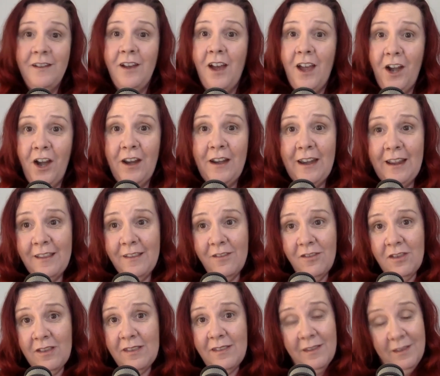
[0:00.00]
I don't need to
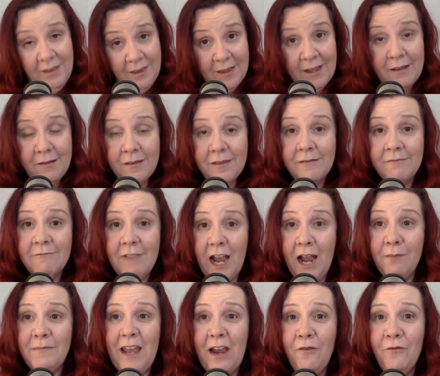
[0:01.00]
just sit and
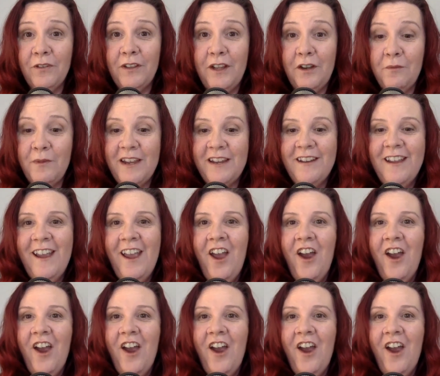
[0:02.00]
calm down for a little bit.